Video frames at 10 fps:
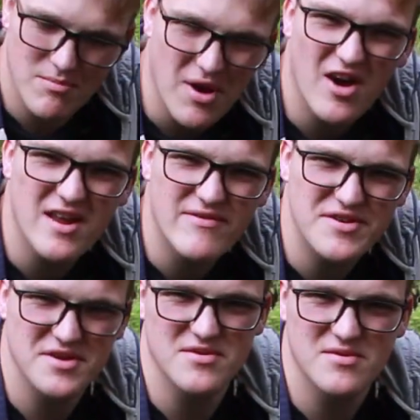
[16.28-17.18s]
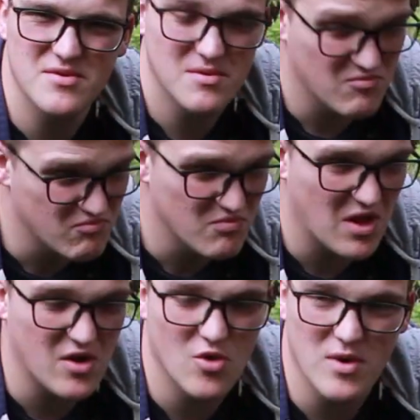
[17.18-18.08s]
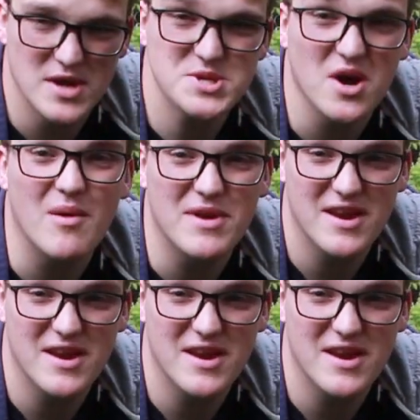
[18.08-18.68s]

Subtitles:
but I never do. Like always, I'm an